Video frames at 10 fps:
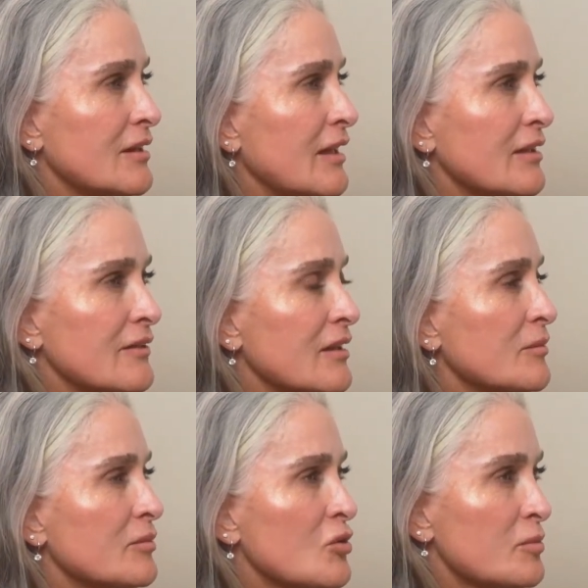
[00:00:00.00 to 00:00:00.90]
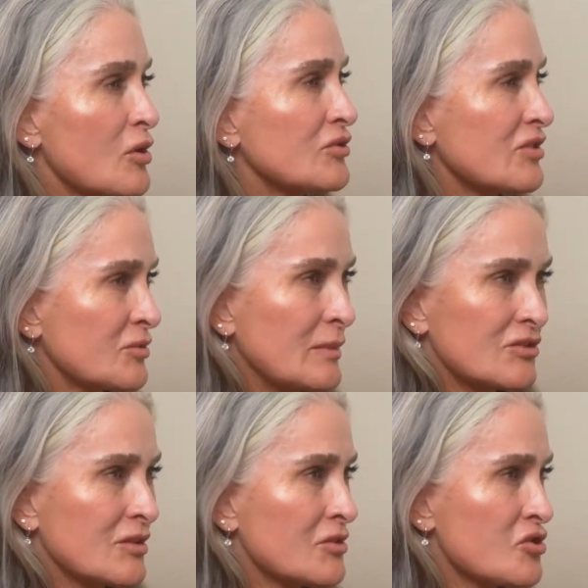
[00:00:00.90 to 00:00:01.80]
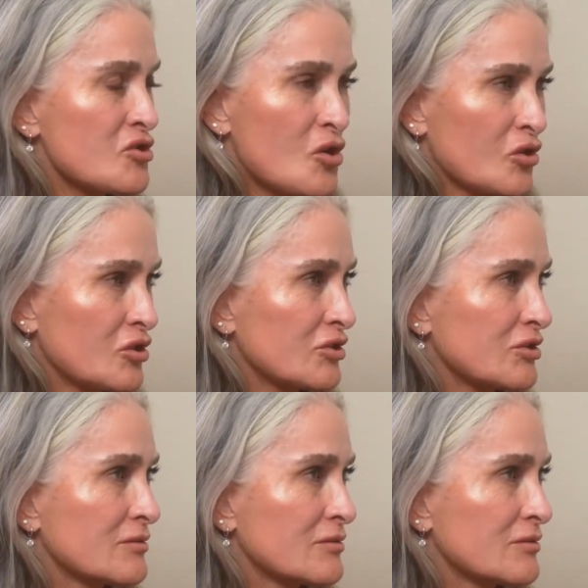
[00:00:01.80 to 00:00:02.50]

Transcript: That the processed meats are not good.